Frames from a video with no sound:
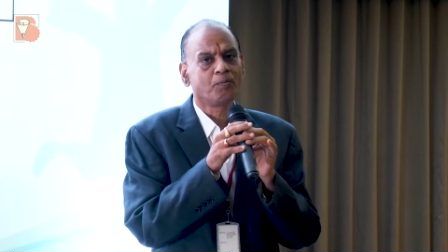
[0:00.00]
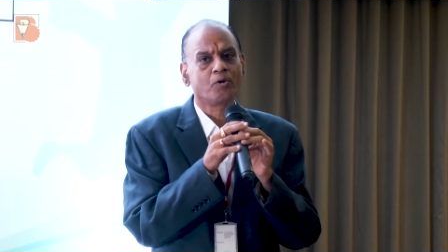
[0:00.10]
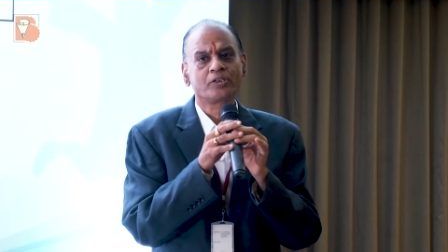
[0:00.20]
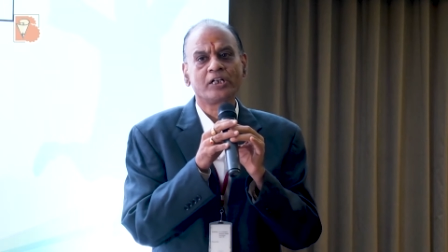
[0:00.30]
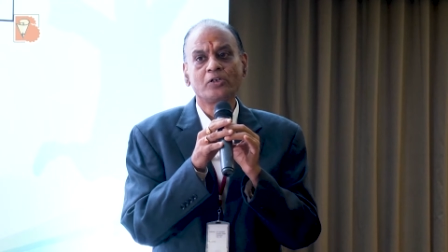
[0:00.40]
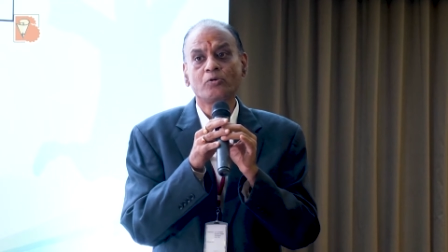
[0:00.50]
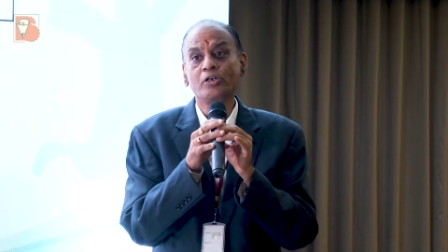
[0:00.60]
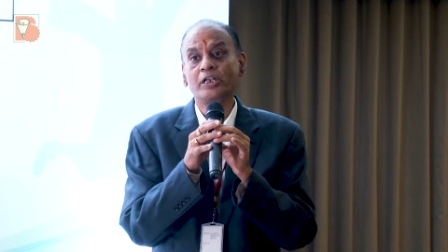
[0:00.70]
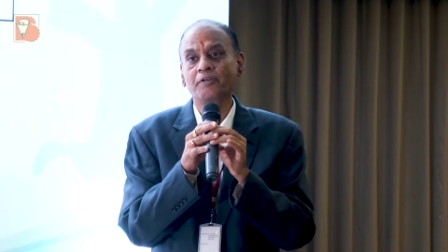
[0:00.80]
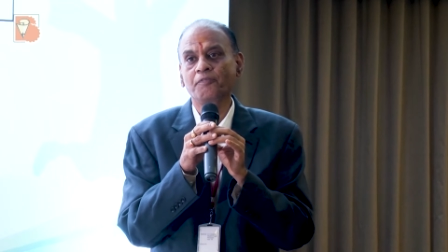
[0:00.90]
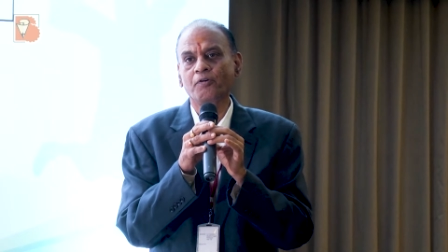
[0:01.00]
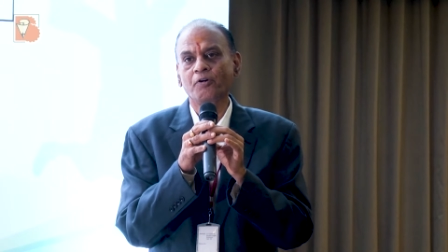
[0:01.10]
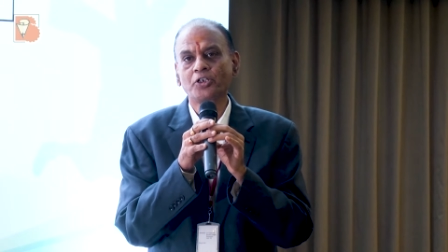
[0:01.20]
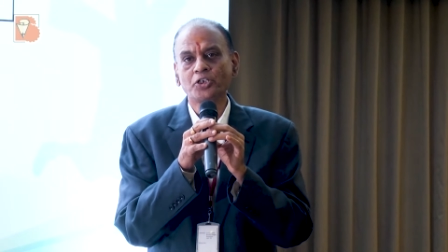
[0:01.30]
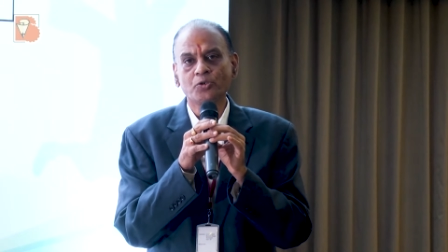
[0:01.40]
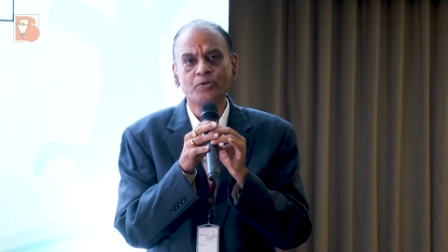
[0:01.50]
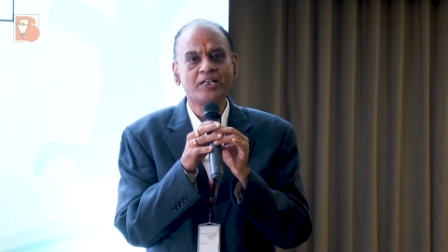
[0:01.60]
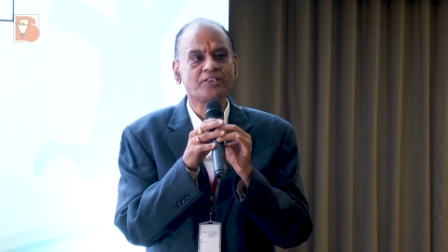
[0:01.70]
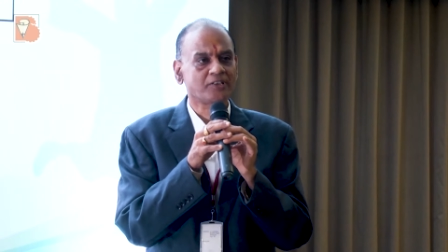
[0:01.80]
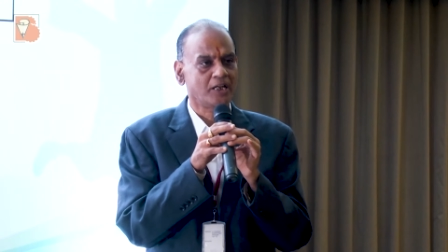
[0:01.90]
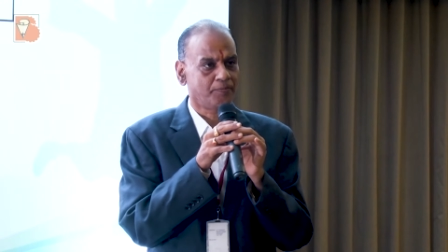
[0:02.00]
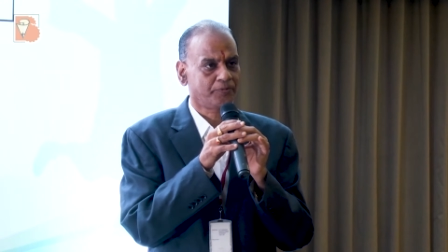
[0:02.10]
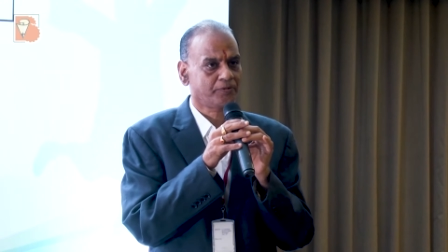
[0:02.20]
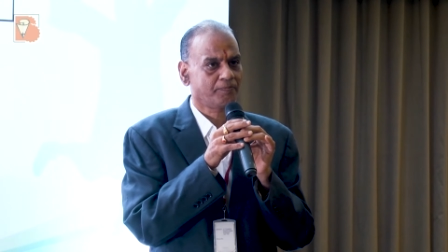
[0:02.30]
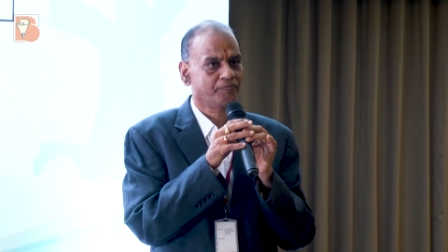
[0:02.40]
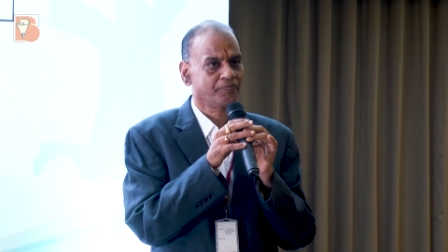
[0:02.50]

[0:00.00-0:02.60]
more than 24 students clubs